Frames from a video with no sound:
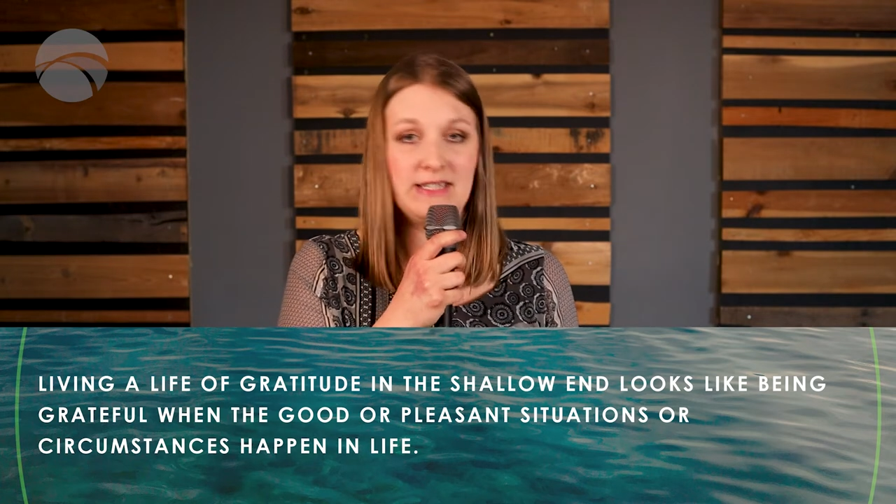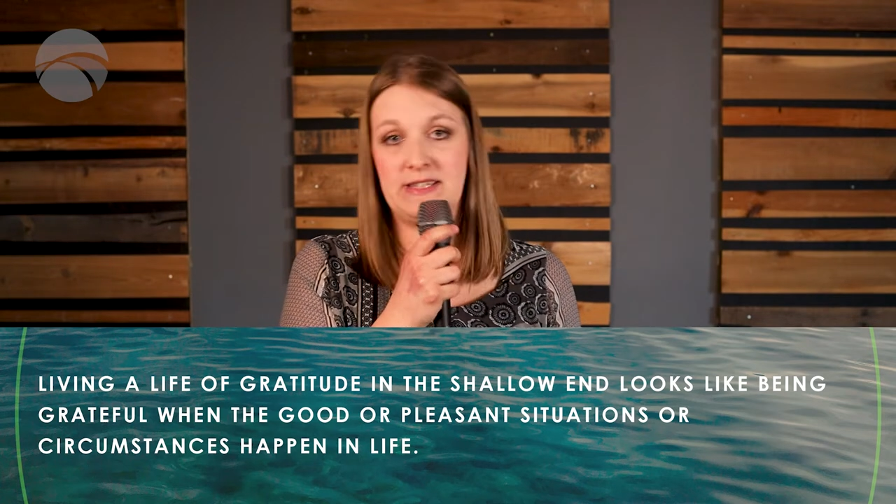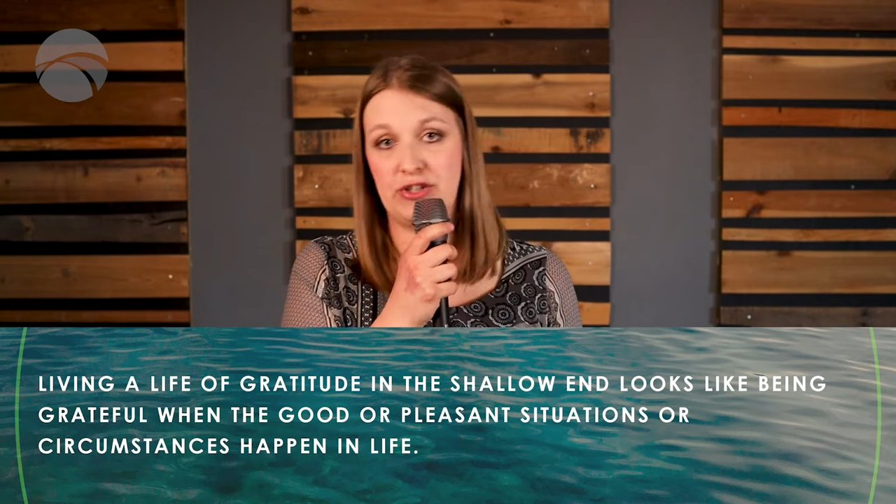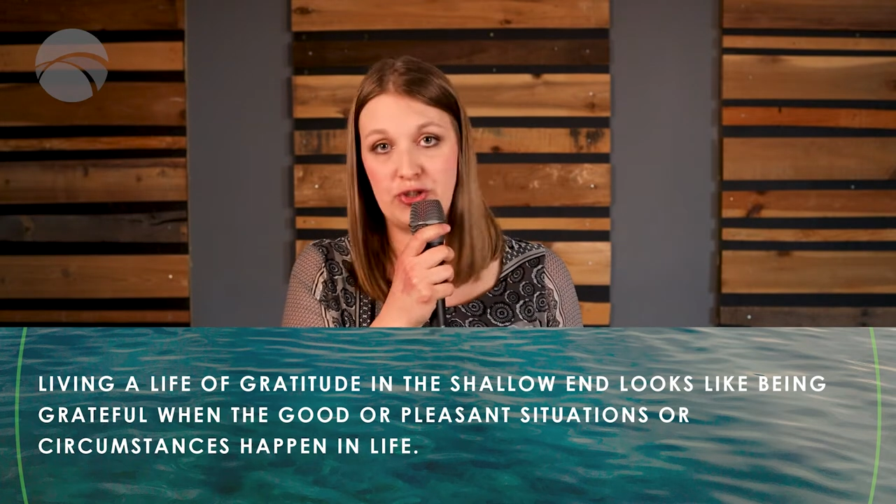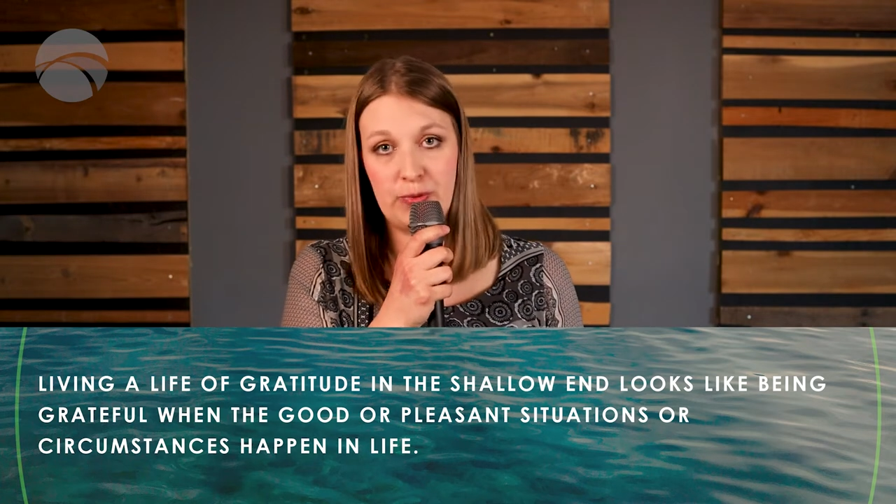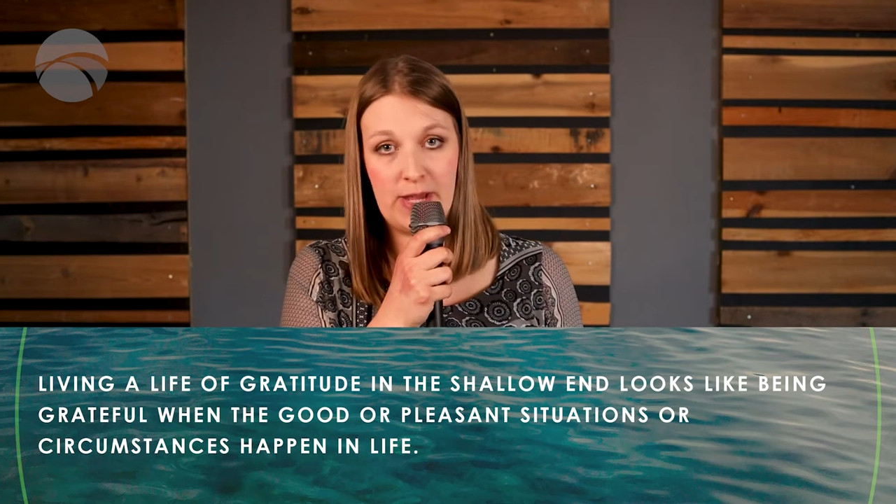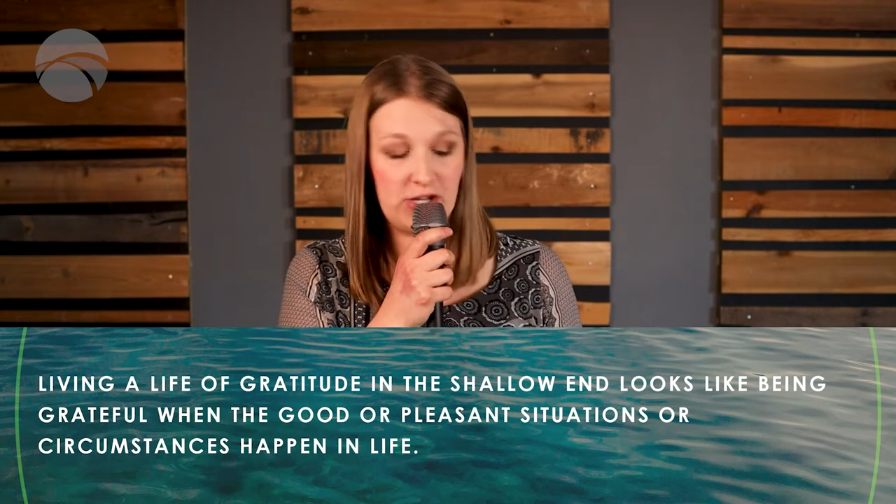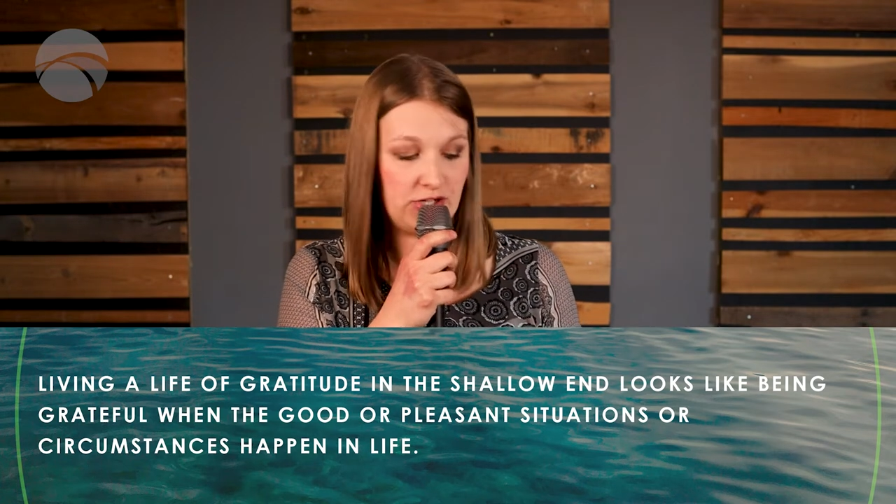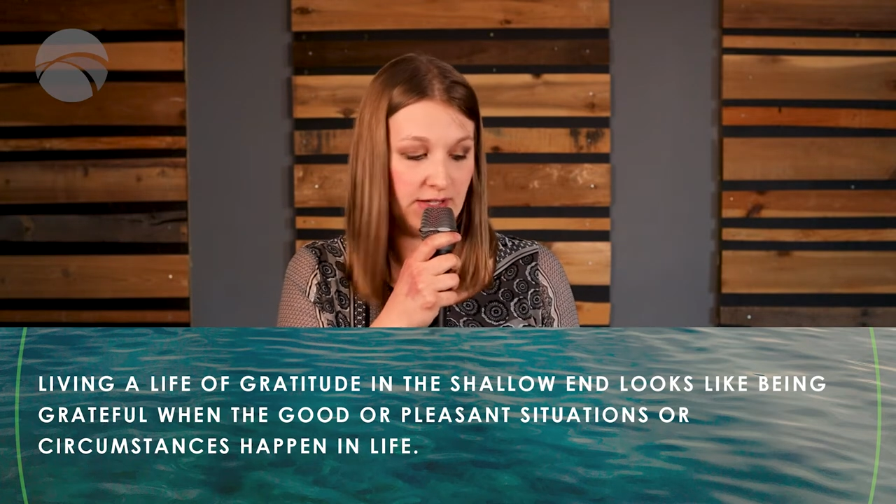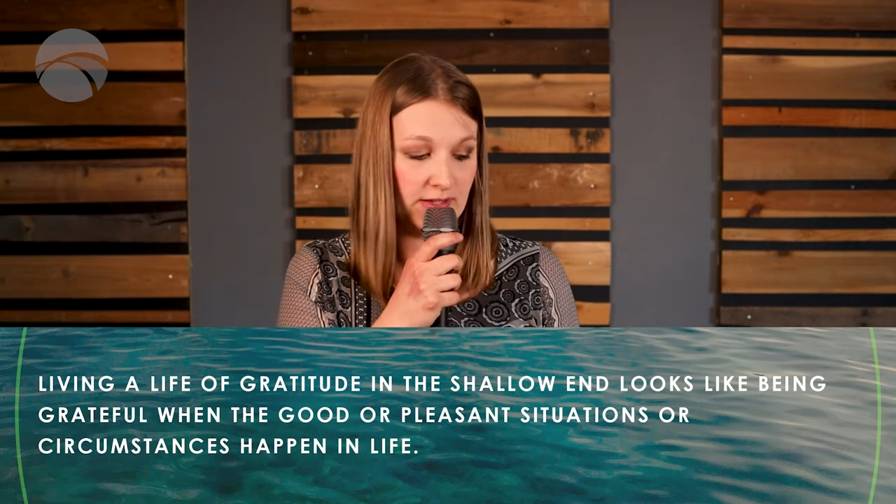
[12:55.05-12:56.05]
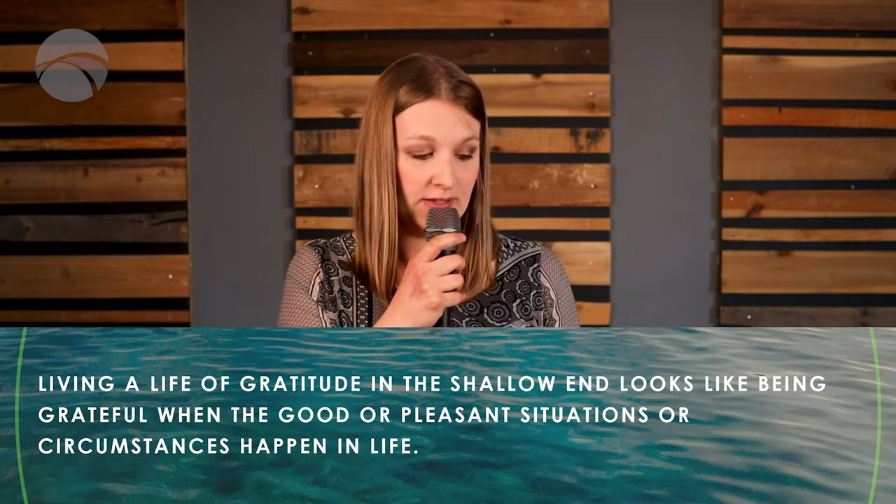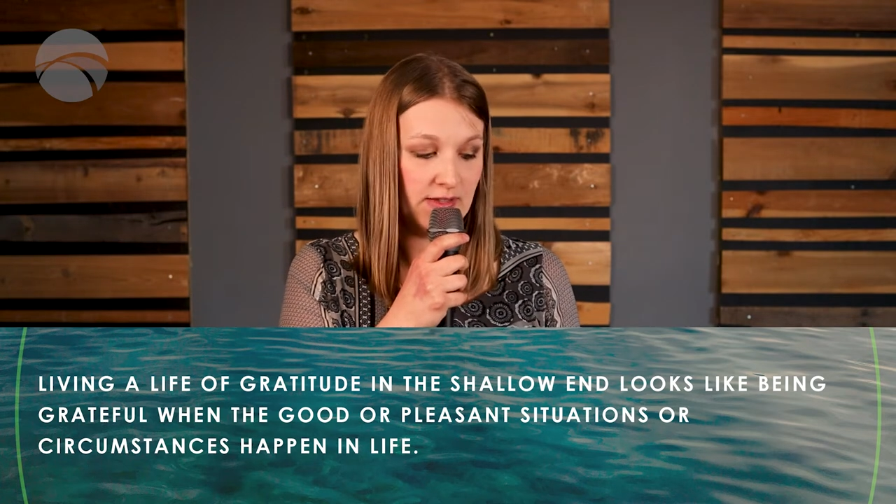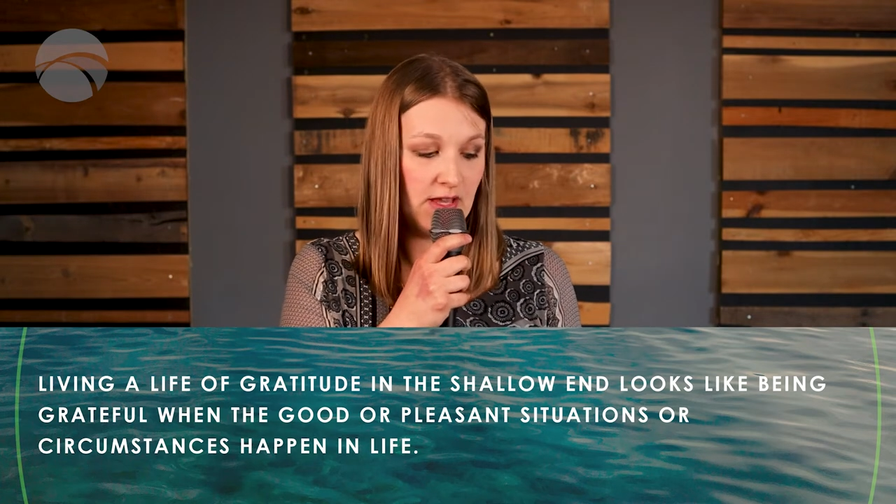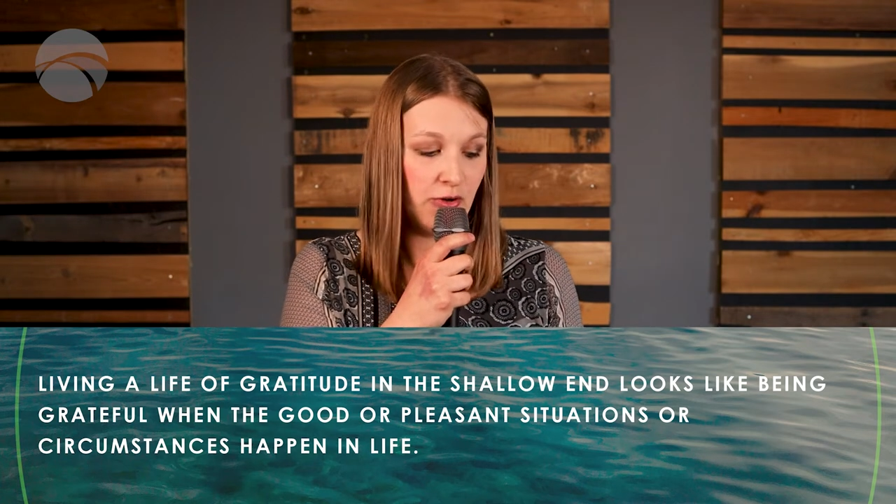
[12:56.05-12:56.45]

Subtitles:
situations